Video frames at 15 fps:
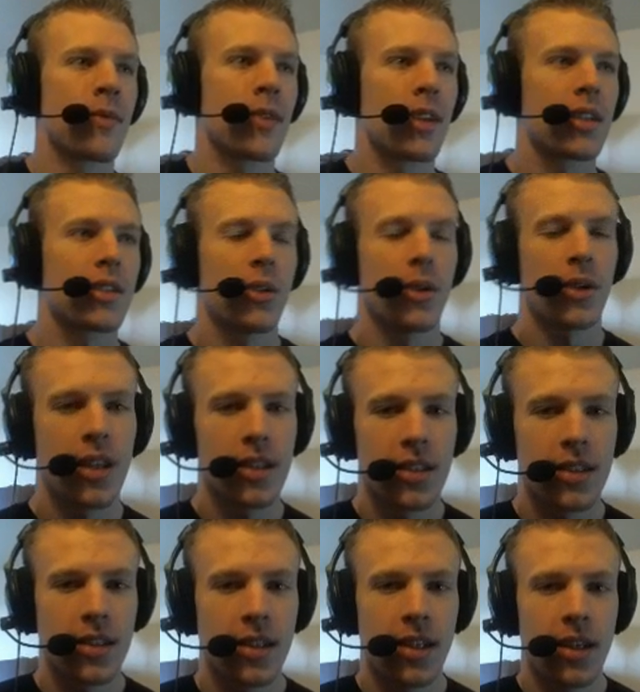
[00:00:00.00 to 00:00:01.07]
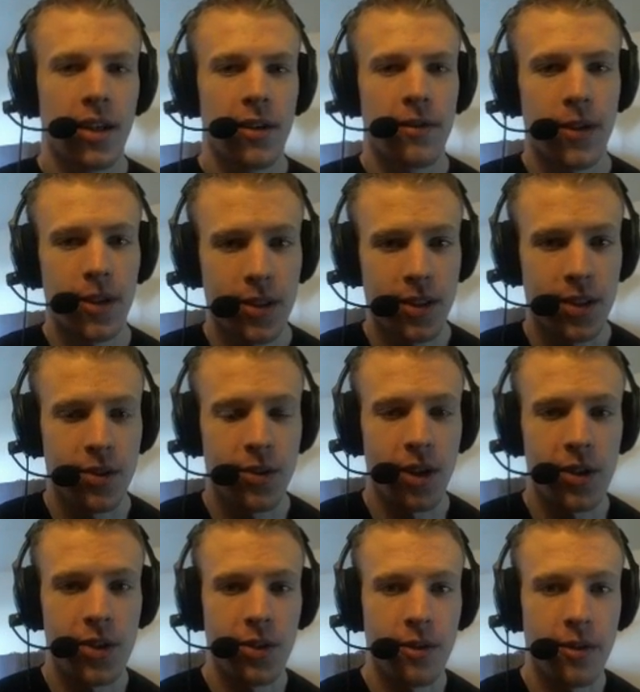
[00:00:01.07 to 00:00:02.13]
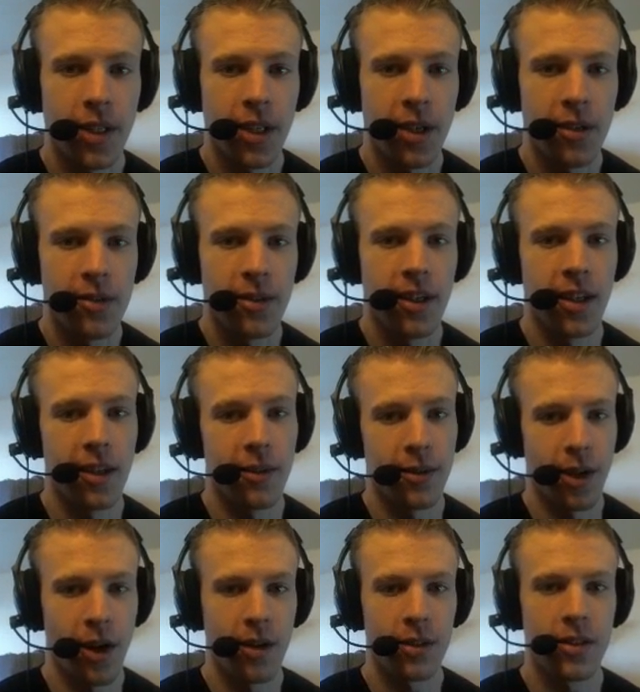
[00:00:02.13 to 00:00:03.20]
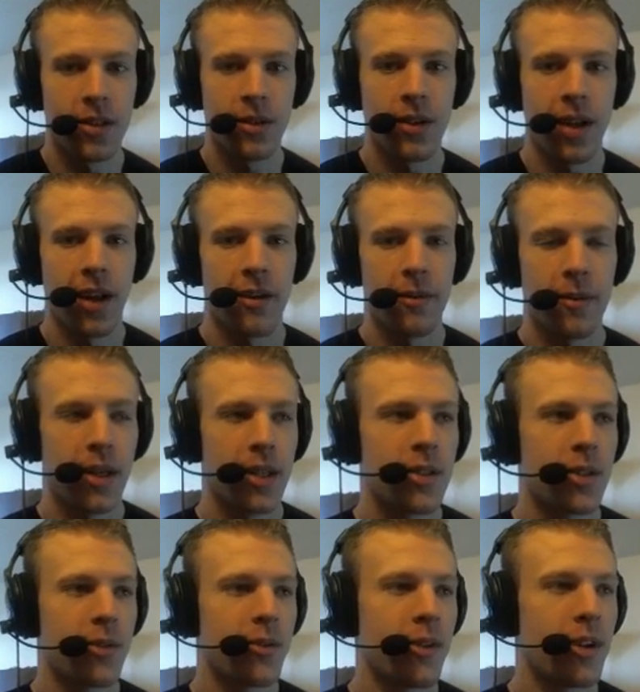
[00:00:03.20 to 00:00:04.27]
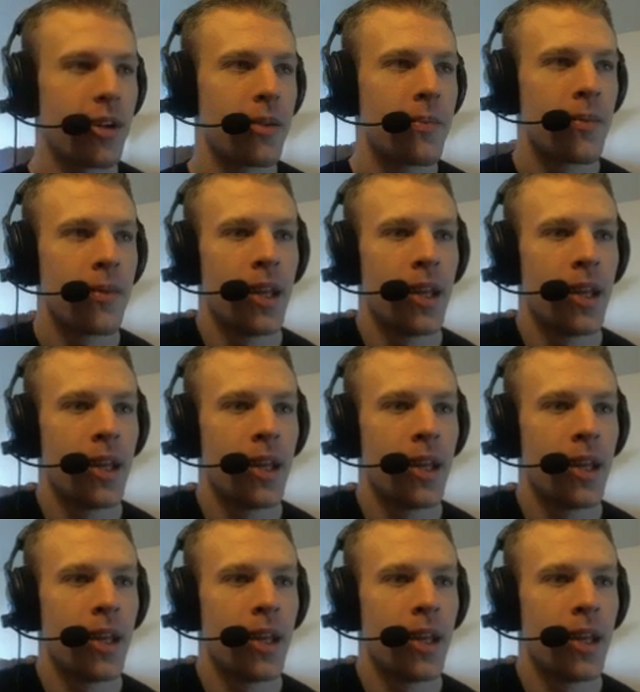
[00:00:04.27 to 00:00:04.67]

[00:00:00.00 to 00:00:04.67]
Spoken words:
So this is the first instructional video for Hearthstone that I've made so far.